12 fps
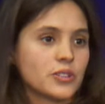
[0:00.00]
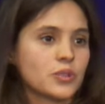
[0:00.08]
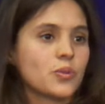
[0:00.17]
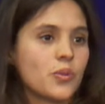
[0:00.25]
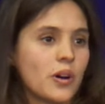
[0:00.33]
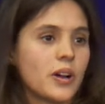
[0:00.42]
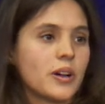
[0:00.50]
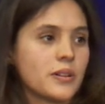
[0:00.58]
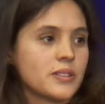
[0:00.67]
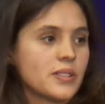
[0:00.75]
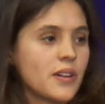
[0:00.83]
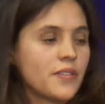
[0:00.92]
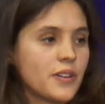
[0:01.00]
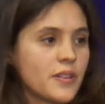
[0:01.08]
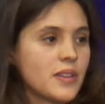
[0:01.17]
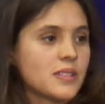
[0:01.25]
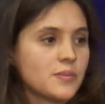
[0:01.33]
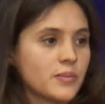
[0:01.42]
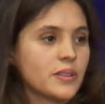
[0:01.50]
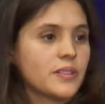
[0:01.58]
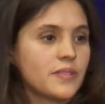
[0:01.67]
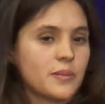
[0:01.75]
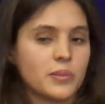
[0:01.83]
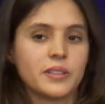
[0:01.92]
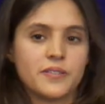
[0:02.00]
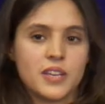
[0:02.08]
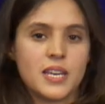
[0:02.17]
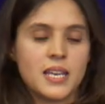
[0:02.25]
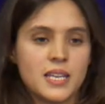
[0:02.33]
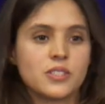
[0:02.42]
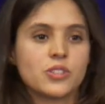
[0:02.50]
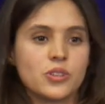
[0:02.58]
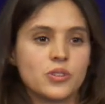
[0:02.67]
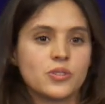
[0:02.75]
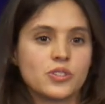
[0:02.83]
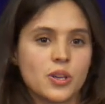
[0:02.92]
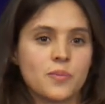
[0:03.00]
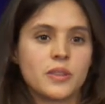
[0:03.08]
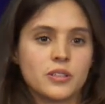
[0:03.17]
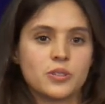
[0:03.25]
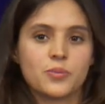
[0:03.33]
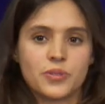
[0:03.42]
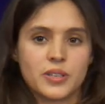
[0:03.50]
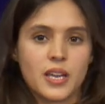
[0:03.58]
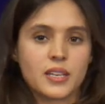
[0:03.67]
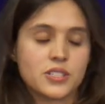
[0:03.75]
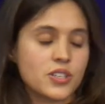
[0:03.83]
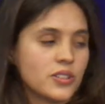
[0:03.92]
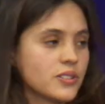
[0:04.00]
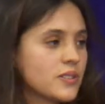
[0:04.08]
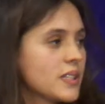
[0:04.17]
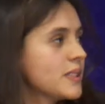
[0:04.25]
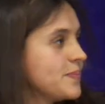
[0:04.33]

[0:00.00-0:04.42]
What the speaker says: who are suffering this in Bolivia. Bolivia needs to do something to protect children.